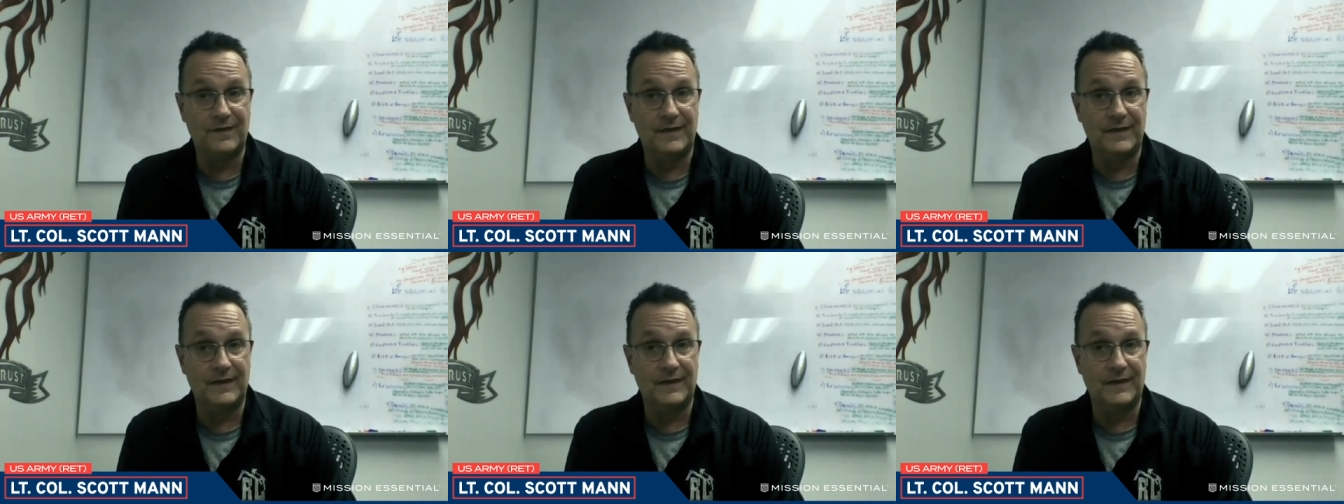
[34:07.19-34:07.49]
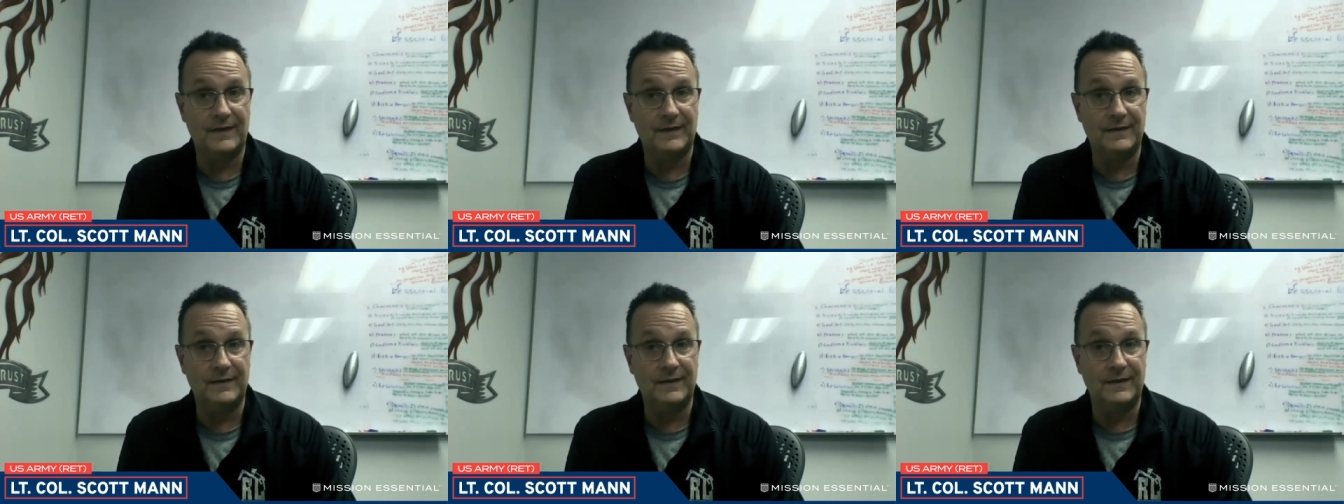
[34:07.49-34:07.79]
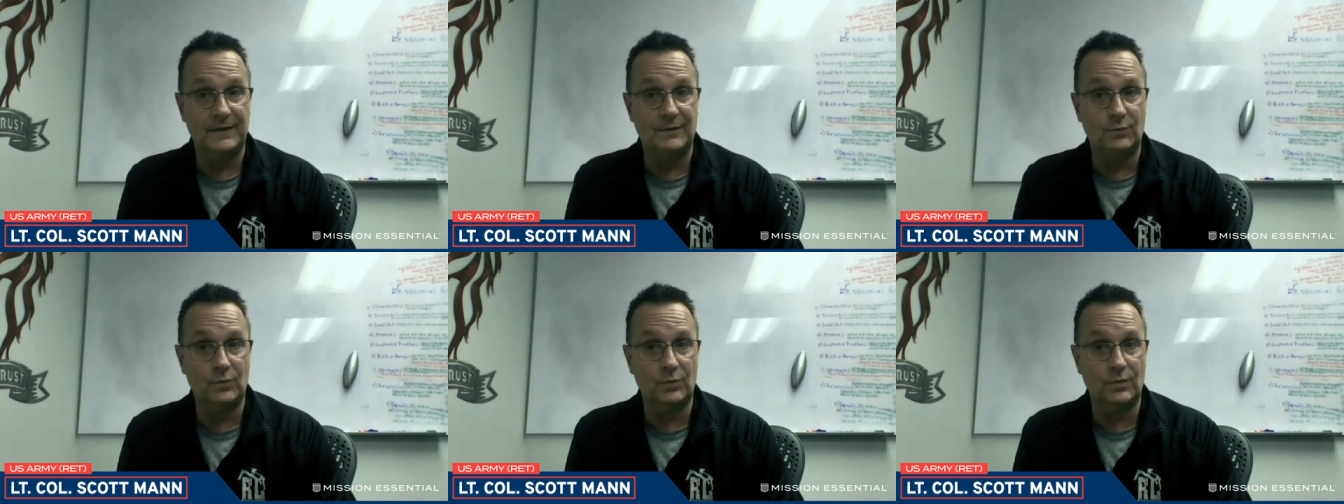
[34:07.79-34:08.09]
And
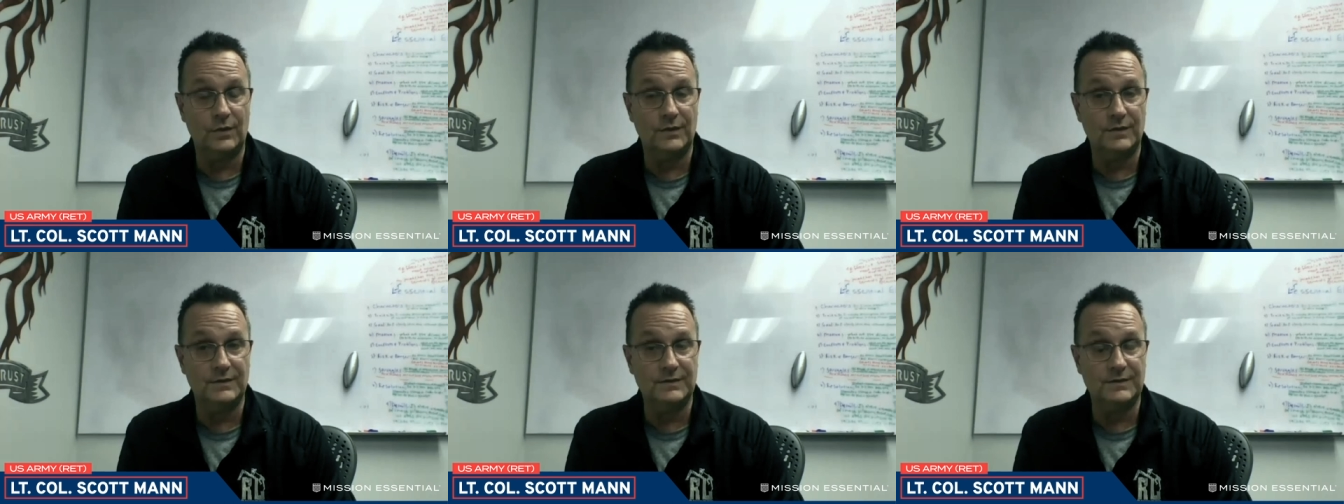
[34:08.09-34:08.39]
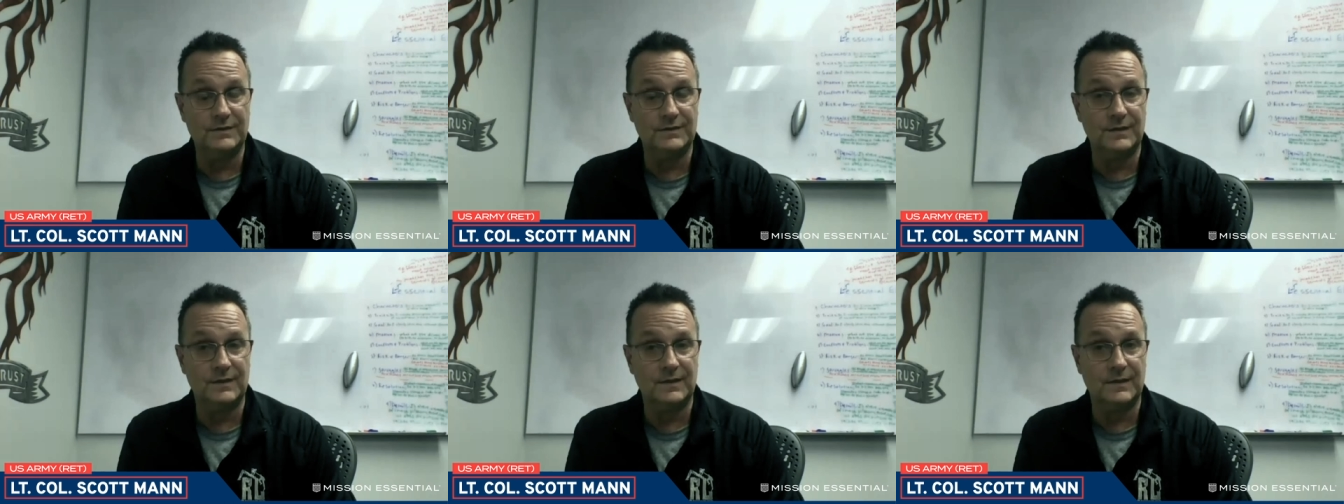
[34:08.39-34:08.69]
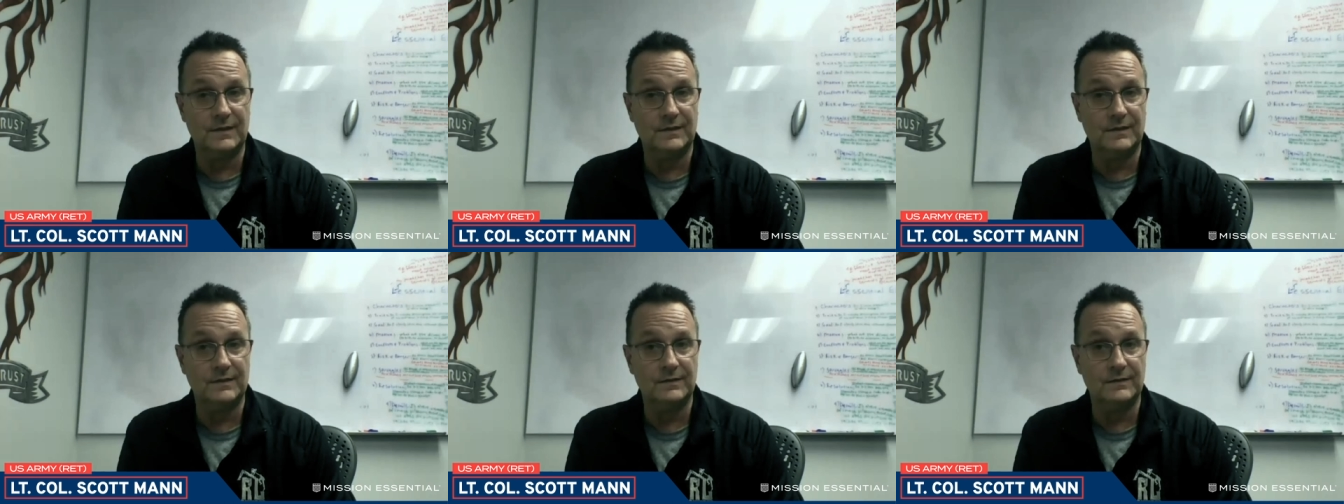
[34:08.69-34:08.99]
it was
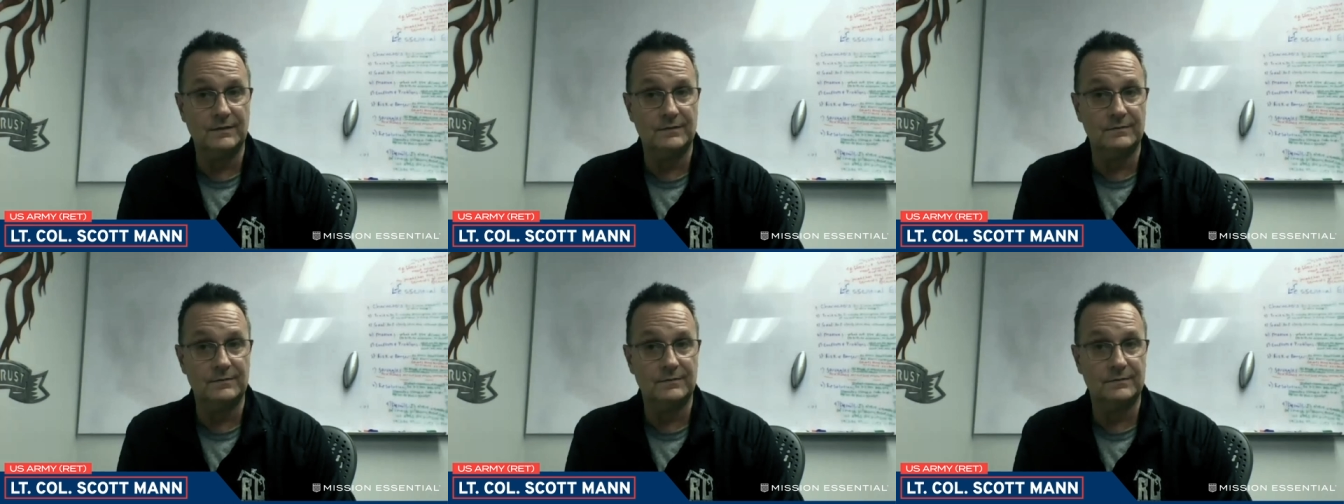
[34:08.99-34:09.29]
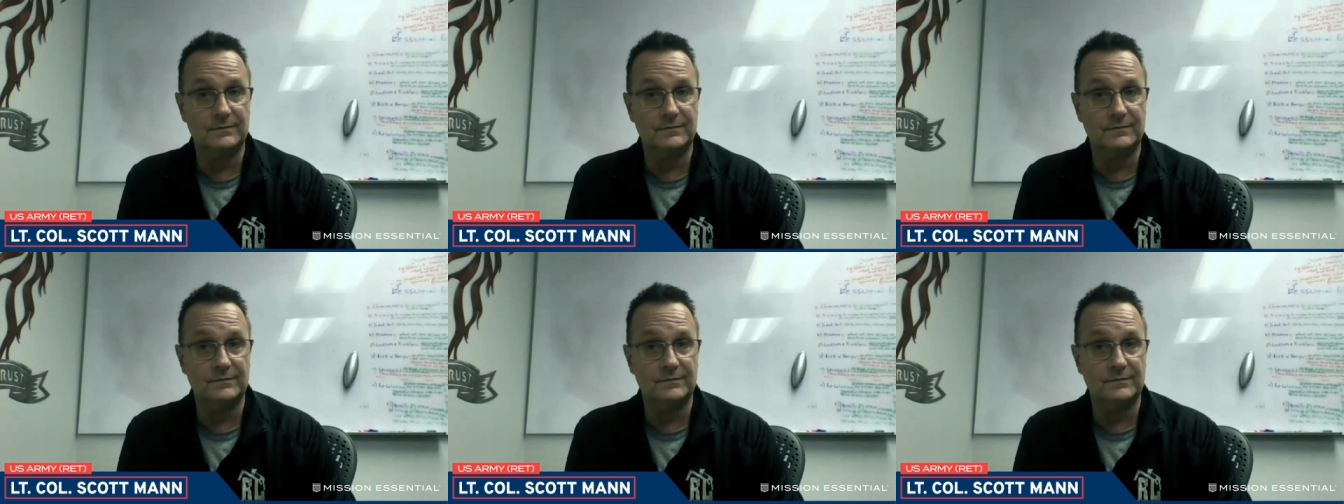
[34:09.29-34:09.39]
uh,